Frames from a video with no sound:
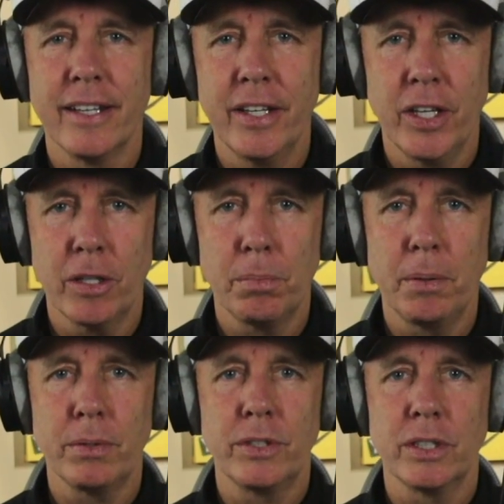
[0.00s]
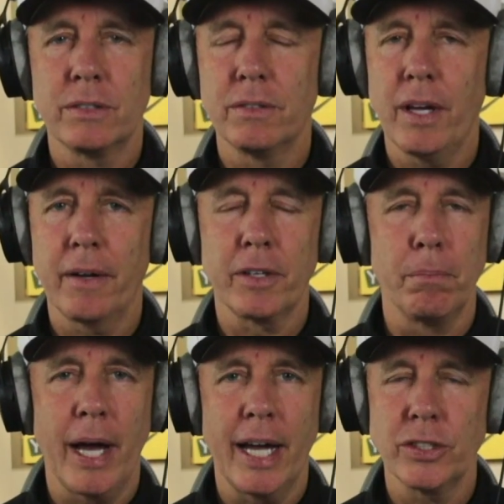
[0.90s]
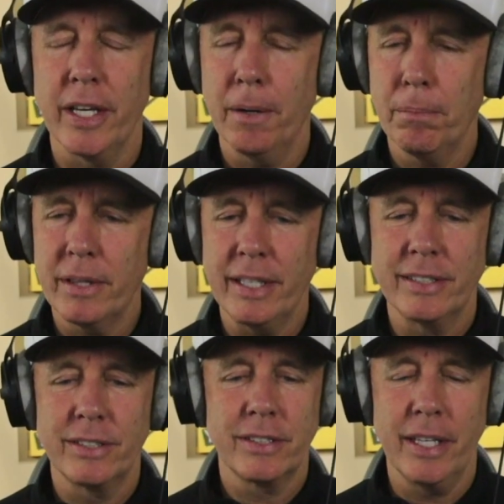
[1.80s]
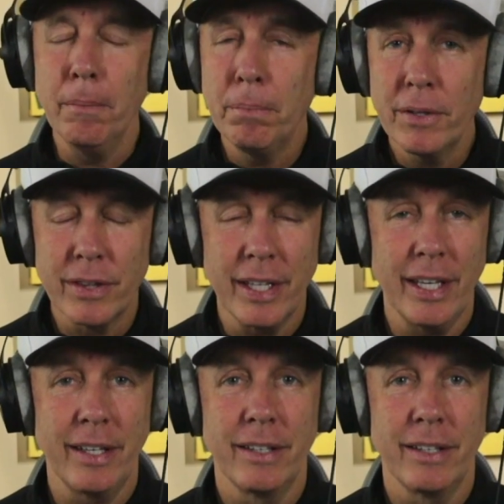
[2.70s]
And the other people just have compassion, empathy, sympathy.